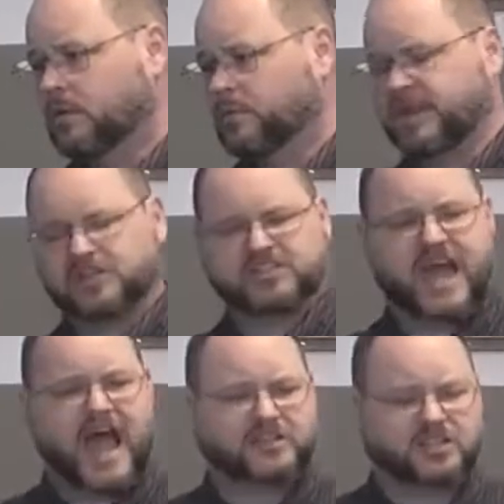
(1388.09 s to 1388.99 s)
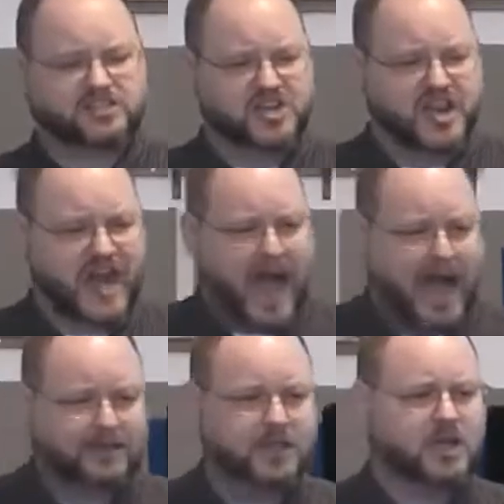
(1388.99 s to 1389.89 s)
Because God does
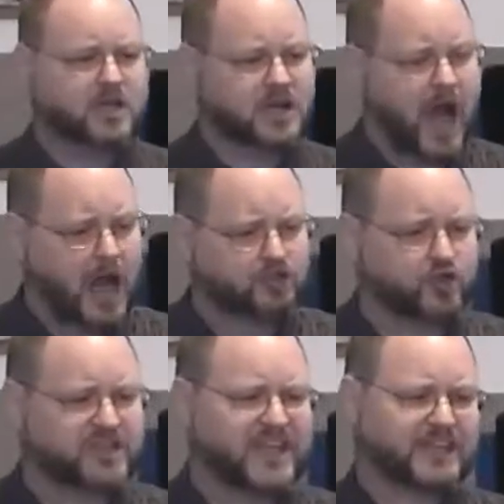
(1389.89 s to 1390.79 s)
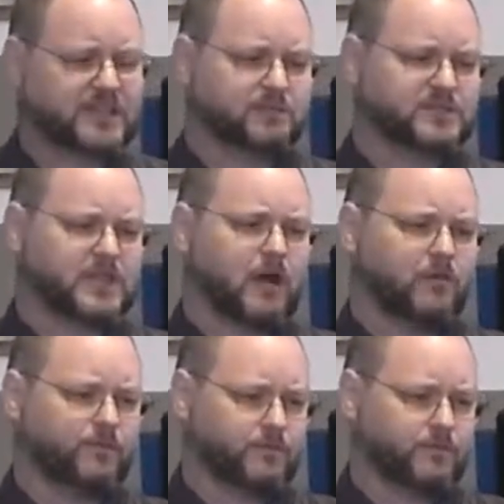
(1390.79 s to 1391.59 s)
not contradict himself.